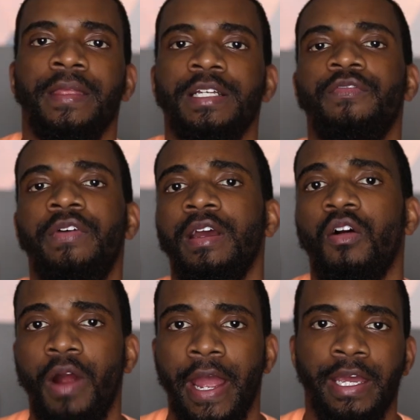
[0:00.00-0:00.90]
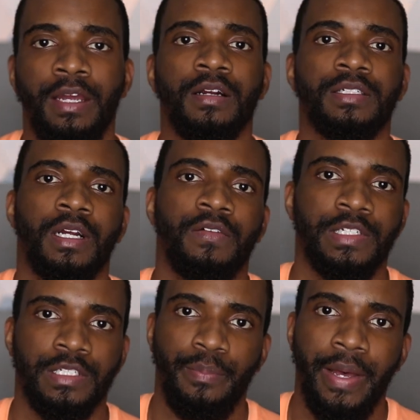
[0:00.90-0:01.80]
This video right here serves
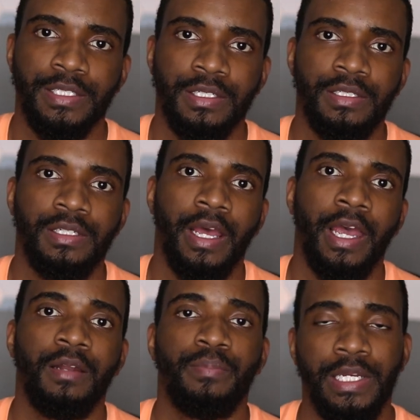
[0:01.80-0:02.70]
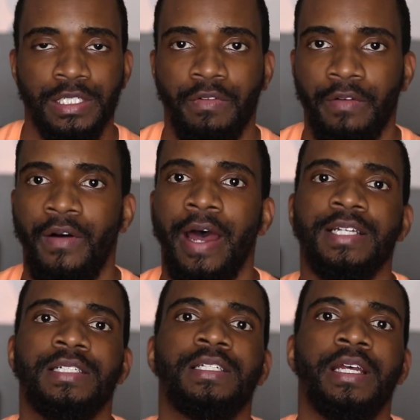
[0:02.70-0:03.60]
as a message and piece of
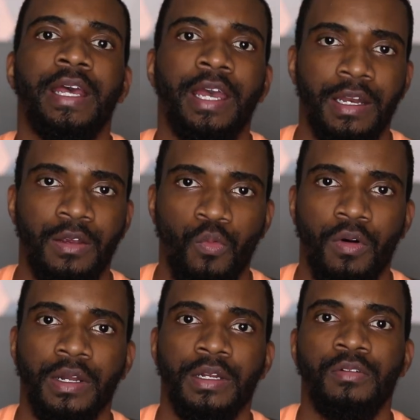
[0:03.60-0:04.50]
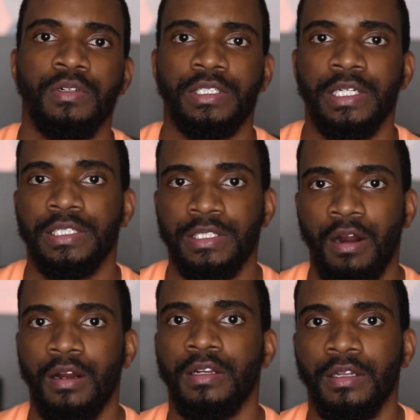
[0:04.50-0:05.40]
advice to anyone who is just
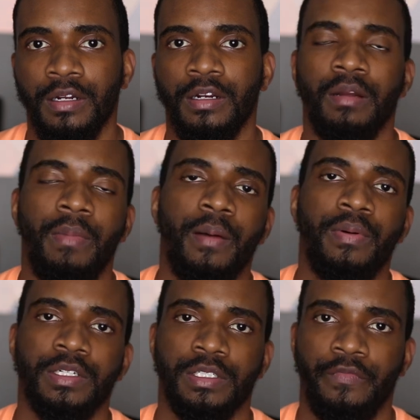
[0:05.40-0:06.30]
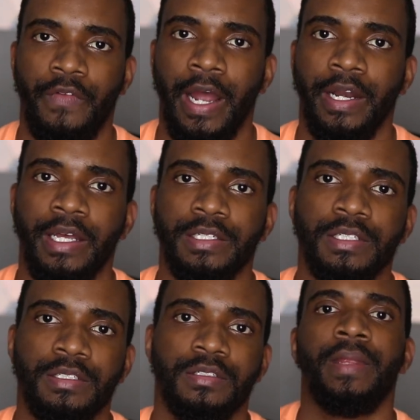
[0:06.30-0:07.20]
starting to learn about personal
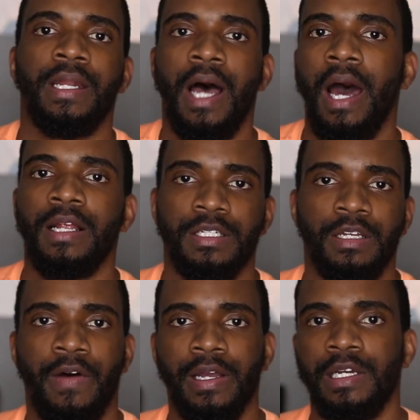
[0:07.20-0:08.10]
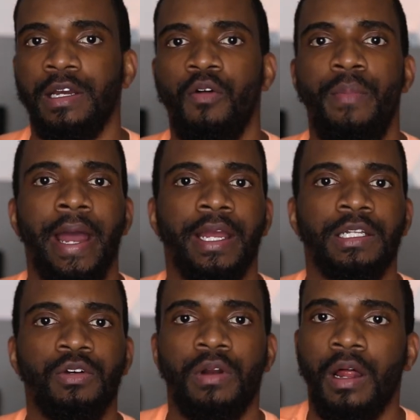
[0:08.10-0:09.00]
finances. And honestly, if I could go back
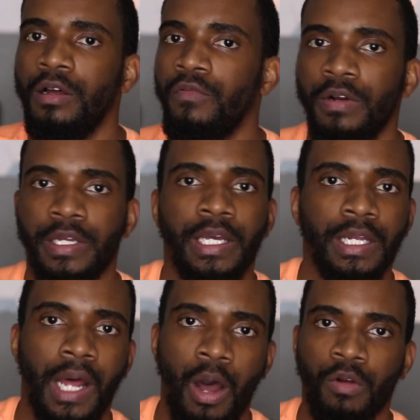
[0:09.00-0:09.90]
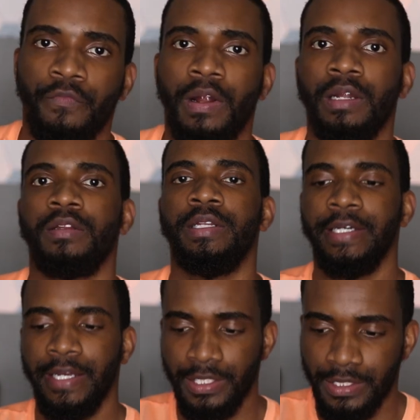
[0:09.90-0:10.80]
and do it all over again, I would follow the
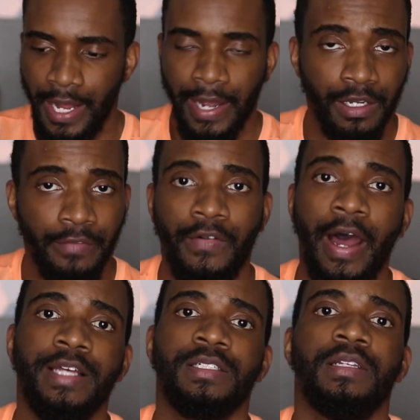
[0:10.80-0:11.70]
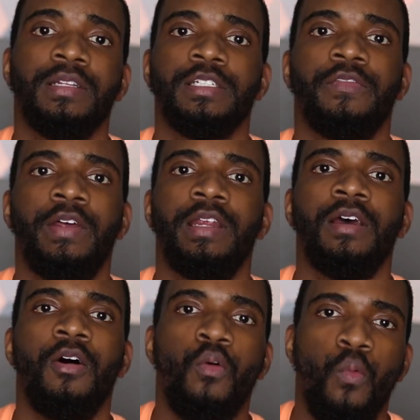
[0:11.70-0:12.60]
exact advice in this
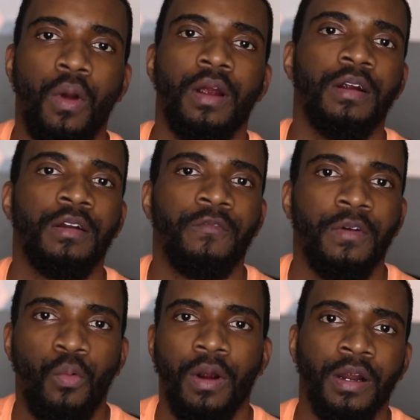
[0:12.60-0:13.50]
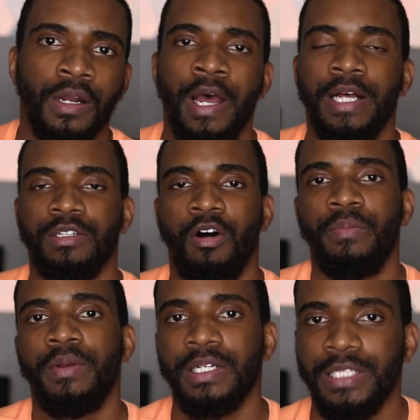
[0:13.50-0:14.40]
video word for word. So I
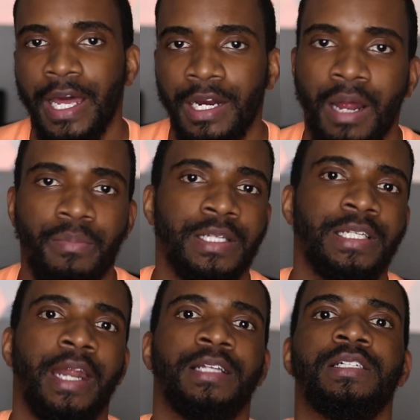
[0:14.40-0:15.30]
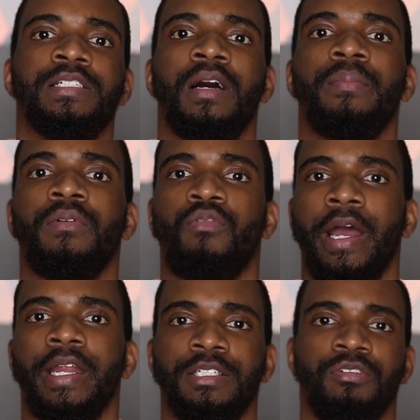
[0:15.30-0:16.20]
hope you're excited. I'm excited to jump
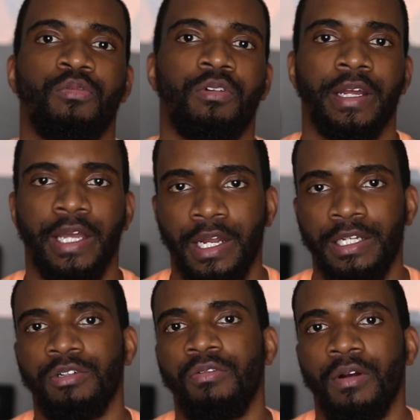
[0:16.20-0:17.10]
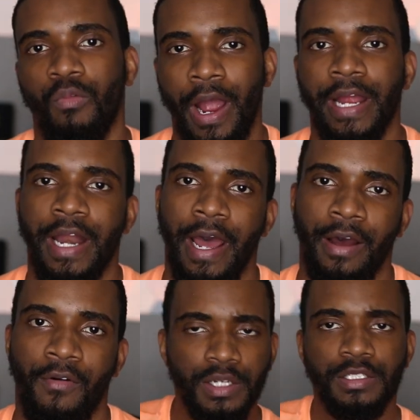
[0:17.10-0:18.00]
right into it. We're going to get into it right
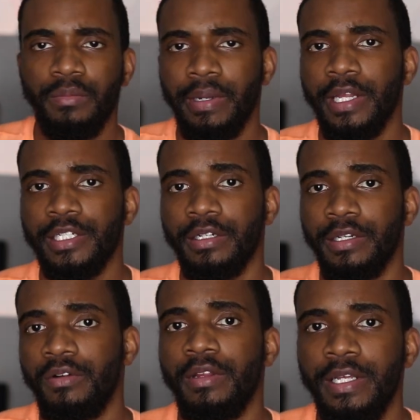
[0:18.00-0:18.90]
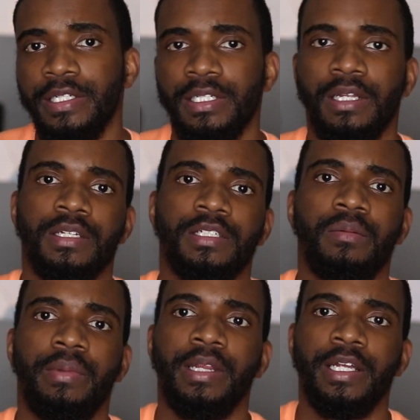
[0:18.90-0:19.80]
now. Assuming that you're new to this and
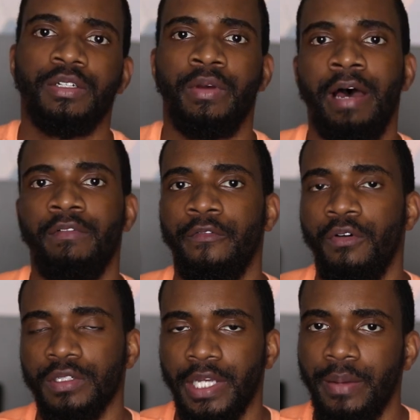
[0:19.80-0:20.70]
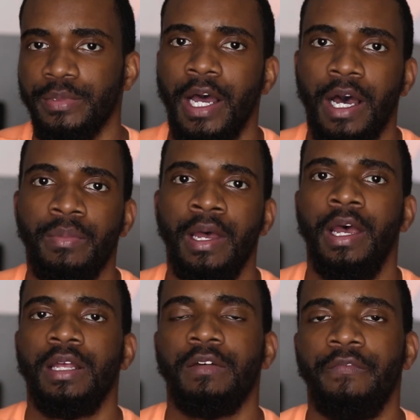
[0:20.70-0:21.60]
assuming that you have a full-time job,
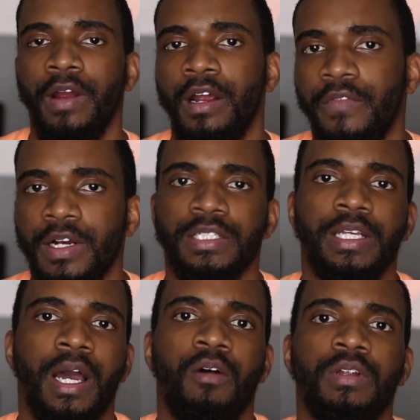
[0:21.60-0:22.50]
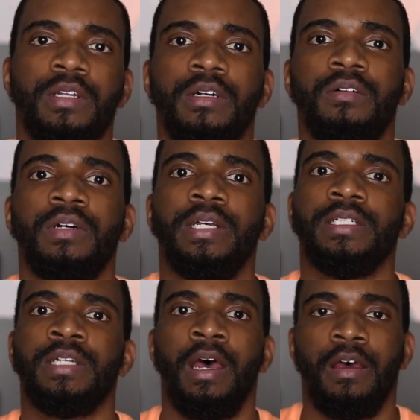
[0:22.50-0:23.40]
the very first thing I would do
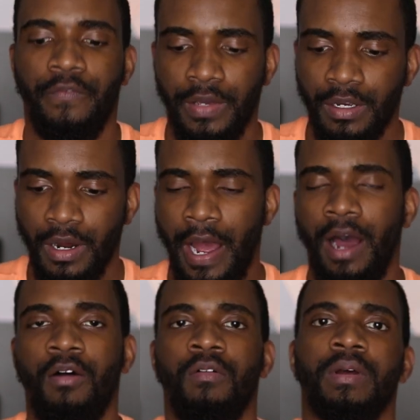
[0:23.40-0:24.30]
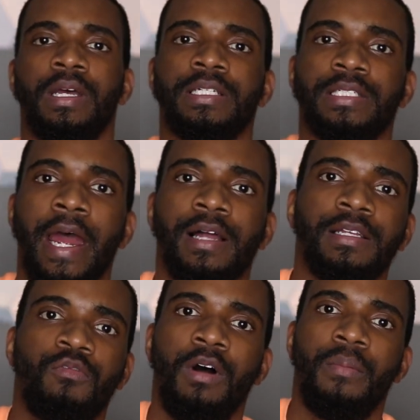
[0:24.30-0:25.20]
is figure out
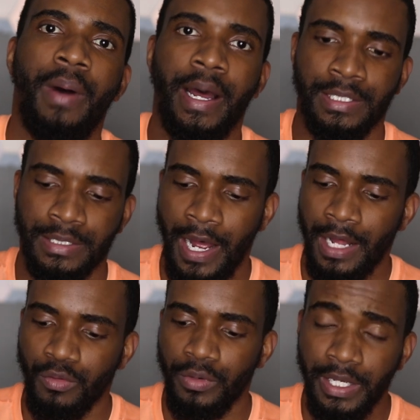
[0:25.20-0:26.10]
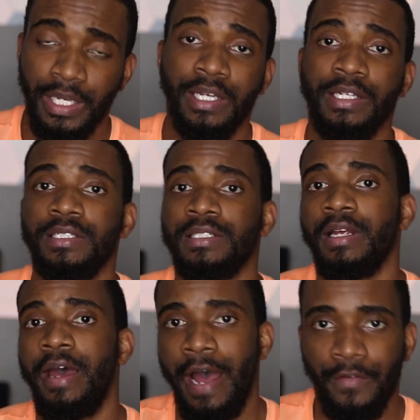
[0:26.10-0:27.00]
exactly what my salary is
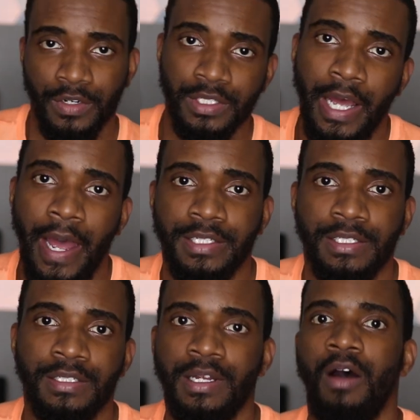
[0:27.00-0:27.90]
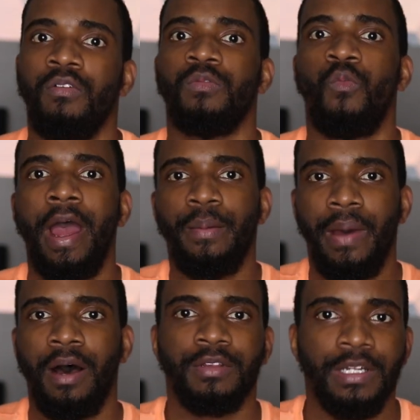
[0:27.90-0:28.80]
after taxes. I would
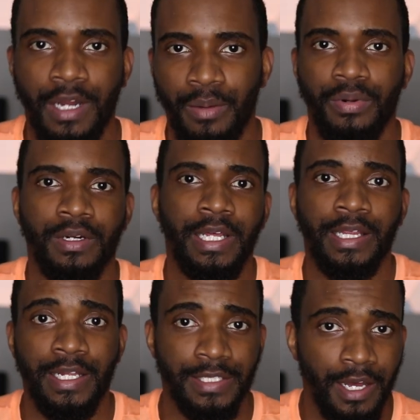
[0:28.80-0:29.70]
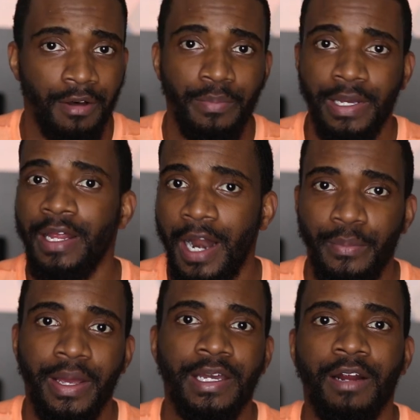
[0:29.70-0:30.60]
wipe out the number that they tell me that I
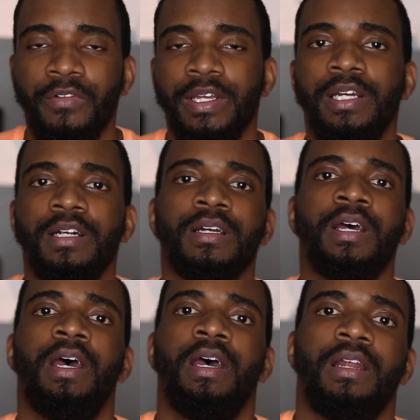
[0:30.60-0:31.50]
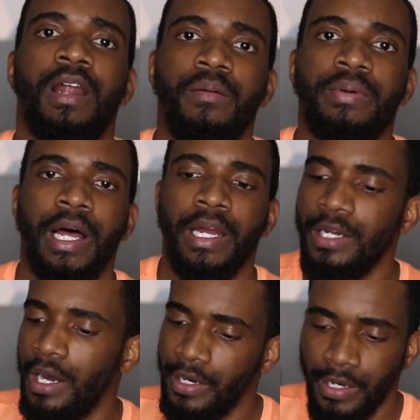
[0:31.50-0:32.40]
make every year, and I'd be like,
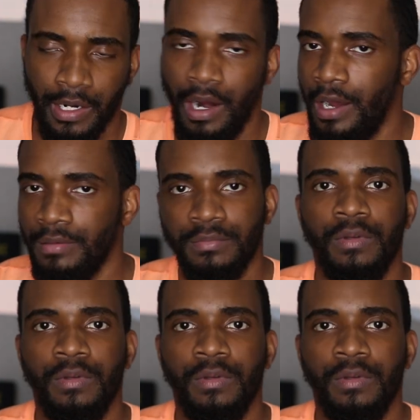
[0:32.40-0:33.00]
no, no, no, no.